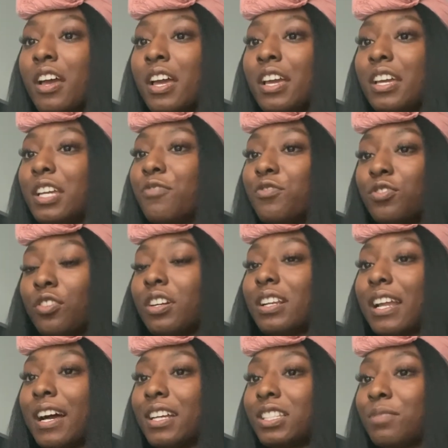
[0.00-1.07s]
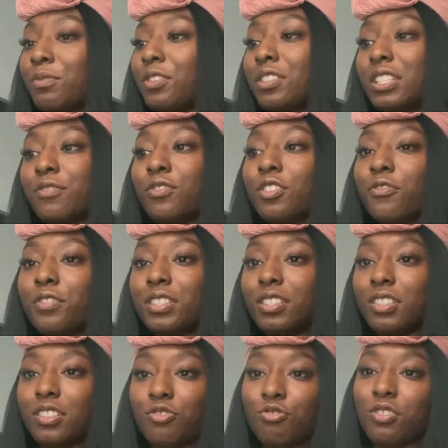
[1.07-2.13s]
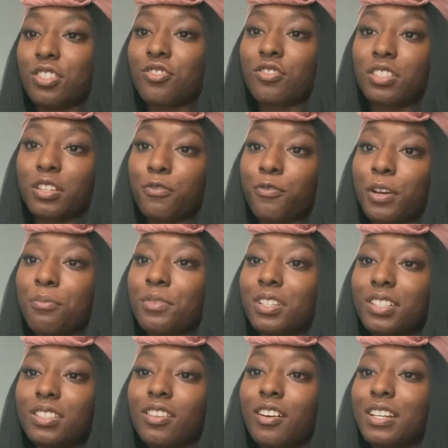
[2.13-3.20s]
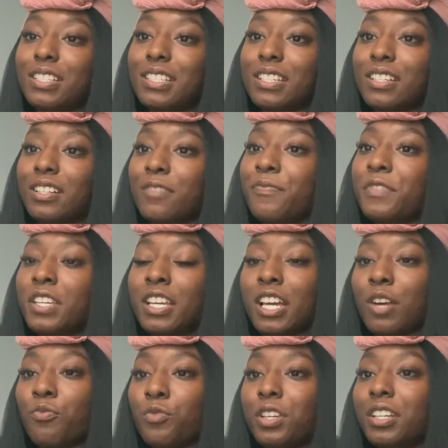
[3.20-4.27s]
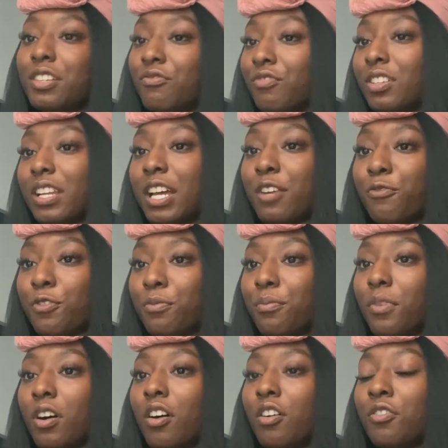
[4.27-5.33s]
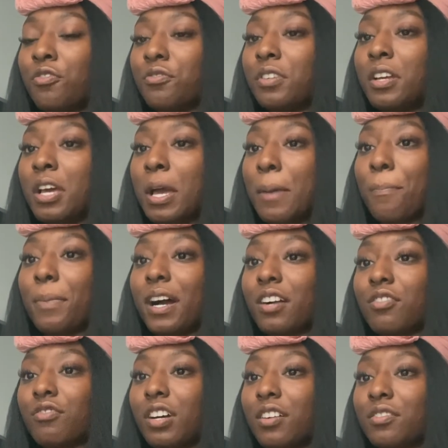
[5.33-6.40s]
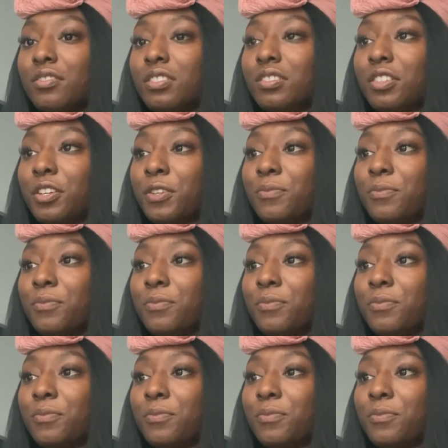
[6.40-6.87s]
even your class, because even though this is a traditionally feminist idea and we can relate from our own backgrounds,